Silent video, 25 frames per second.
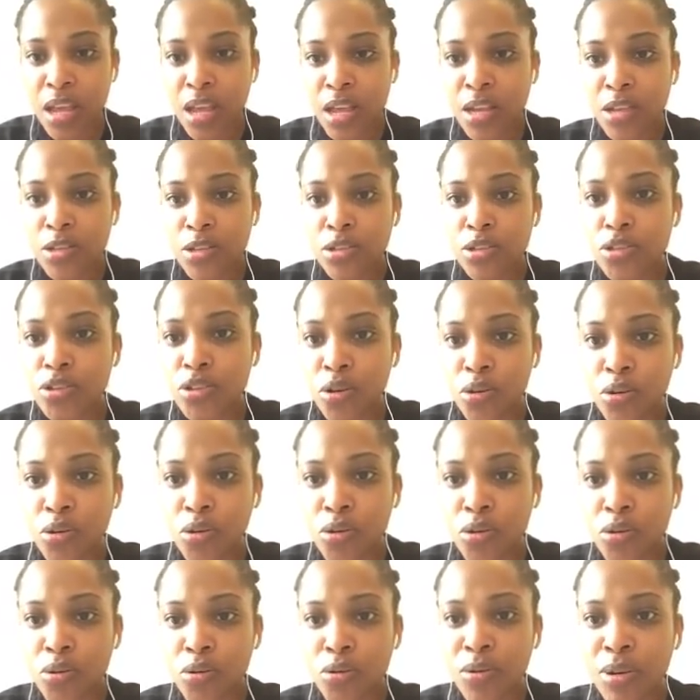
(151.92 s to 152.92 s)

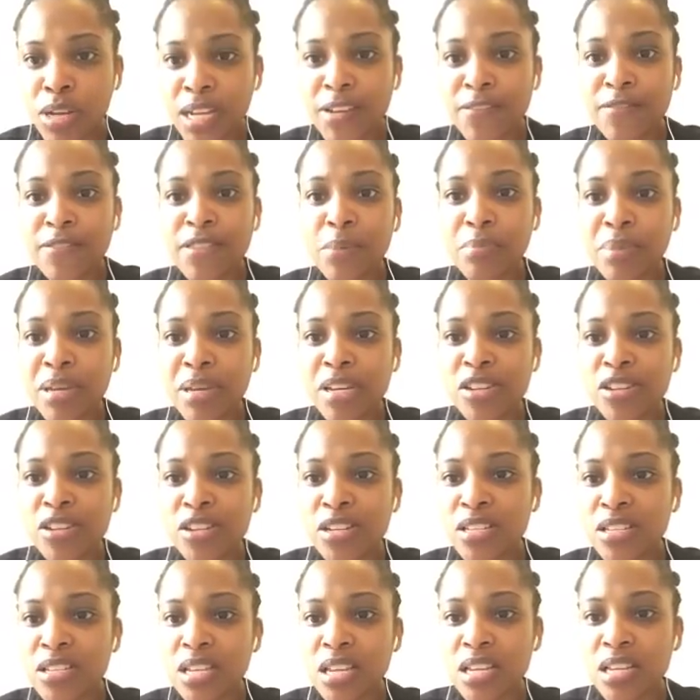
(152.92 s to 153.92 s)
So if the
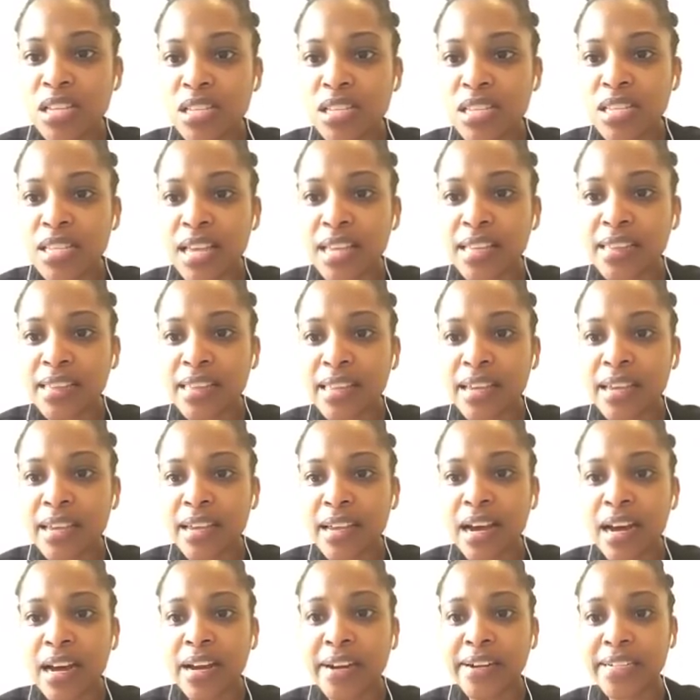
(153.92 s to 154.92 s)
patient says that they
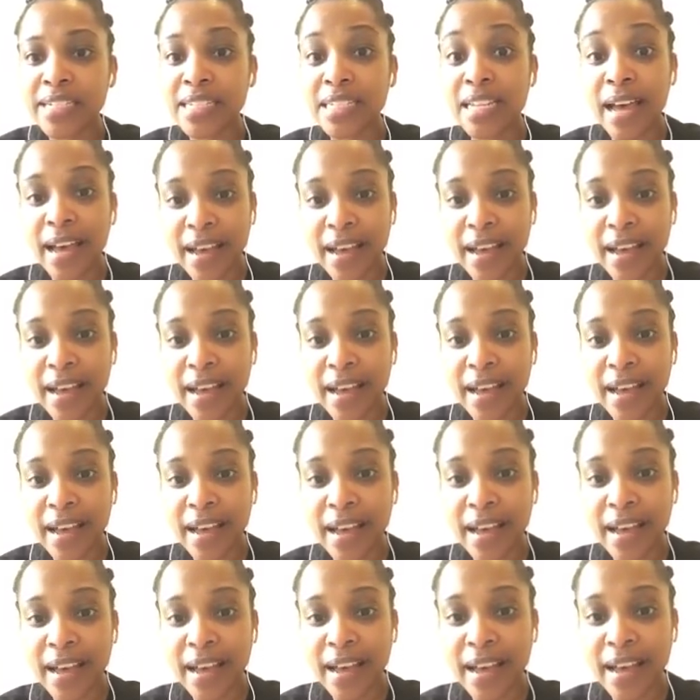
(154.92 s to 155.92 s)
are
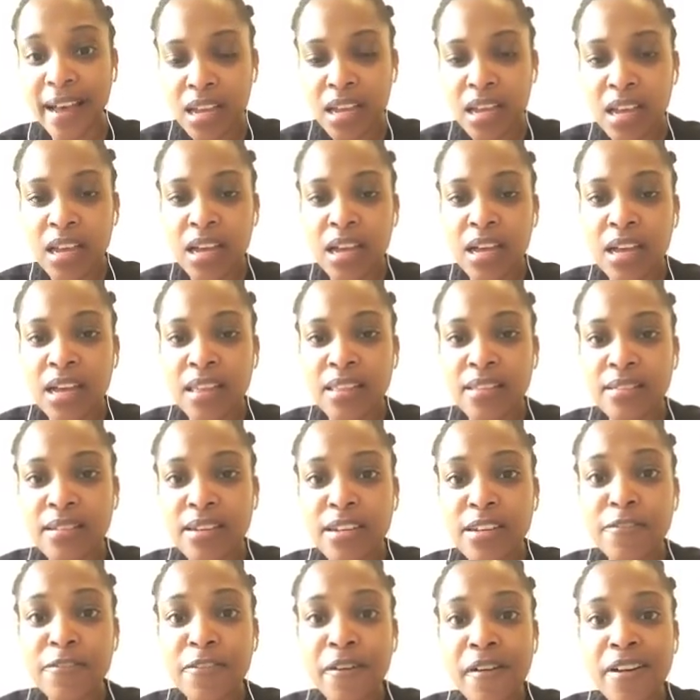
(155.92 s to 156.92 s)
tired,
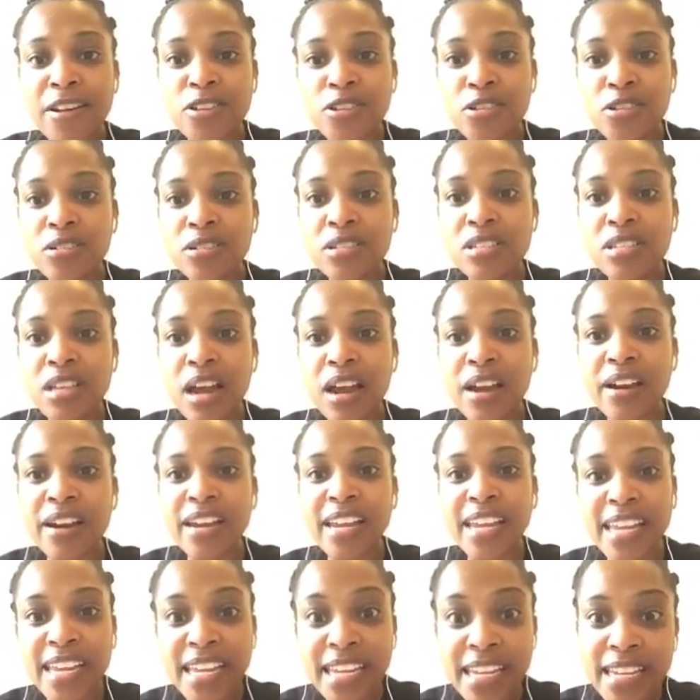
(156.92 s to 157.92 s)
the differentials
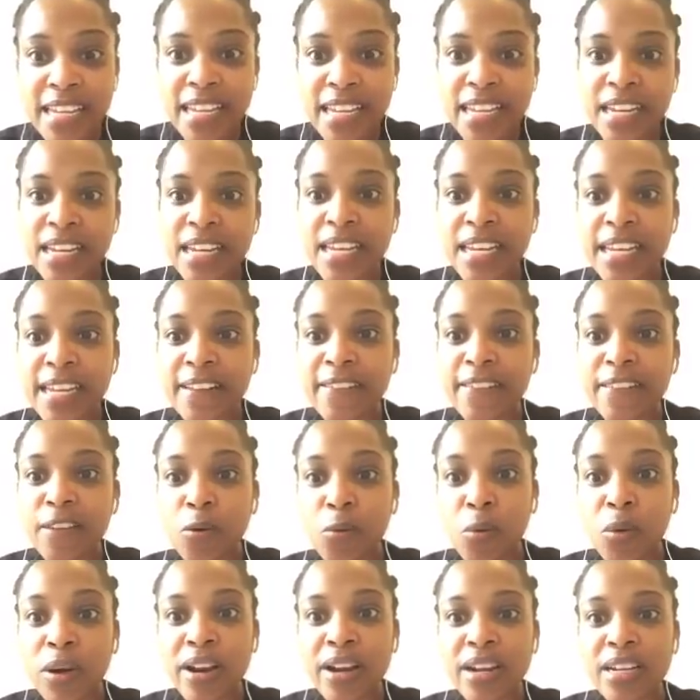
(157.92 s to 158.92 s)
are hidden in the
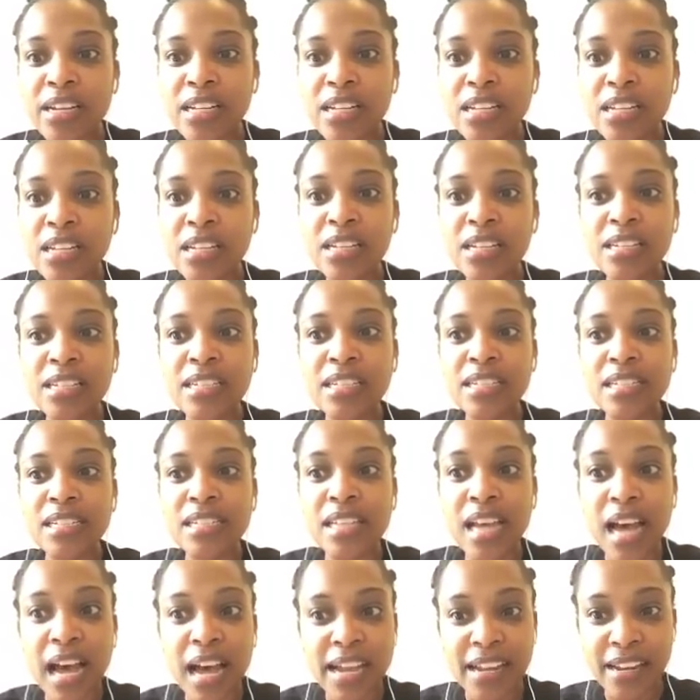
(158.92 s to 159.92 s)
word
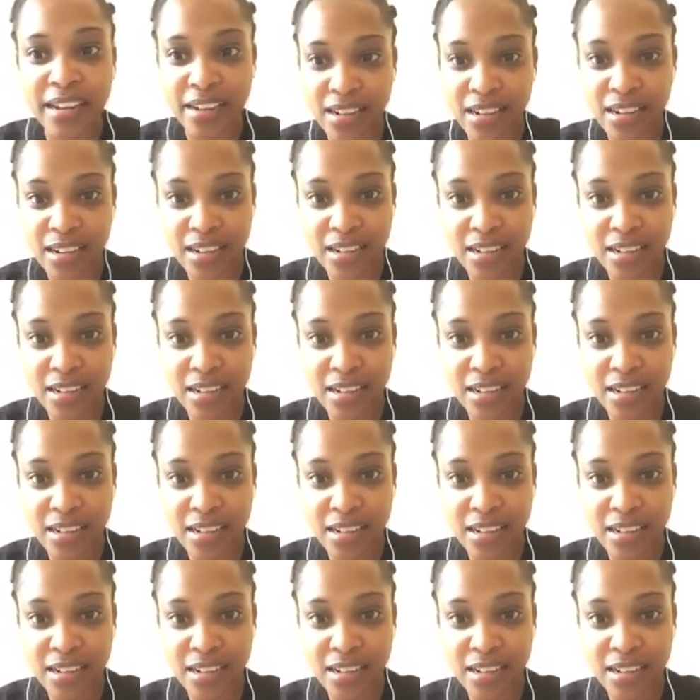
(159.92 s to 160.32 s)
tired.